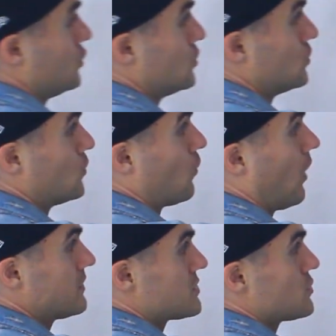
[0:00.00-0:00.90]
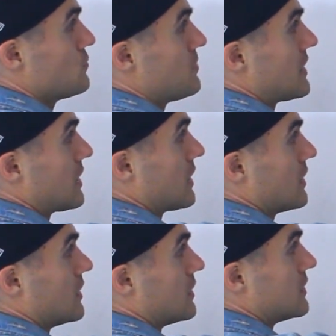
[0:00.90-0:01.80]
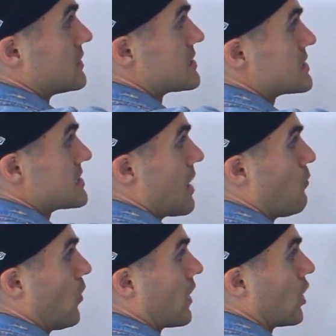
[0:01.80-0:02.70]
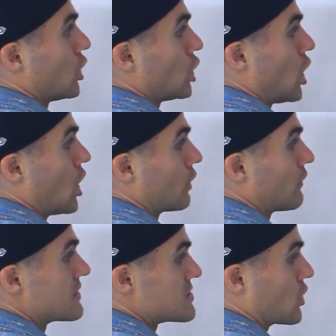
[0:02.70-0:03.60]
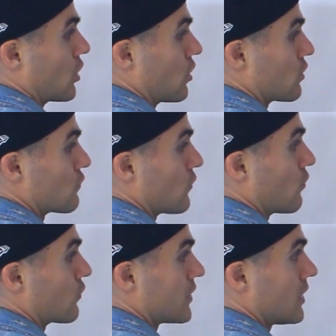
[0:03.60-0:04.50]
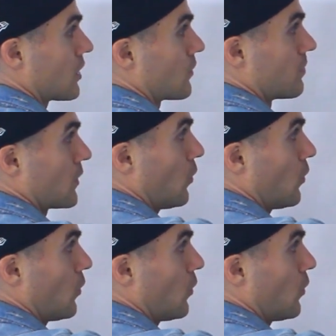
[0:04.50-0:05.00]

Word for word: you want to be somewhere along this curve over here,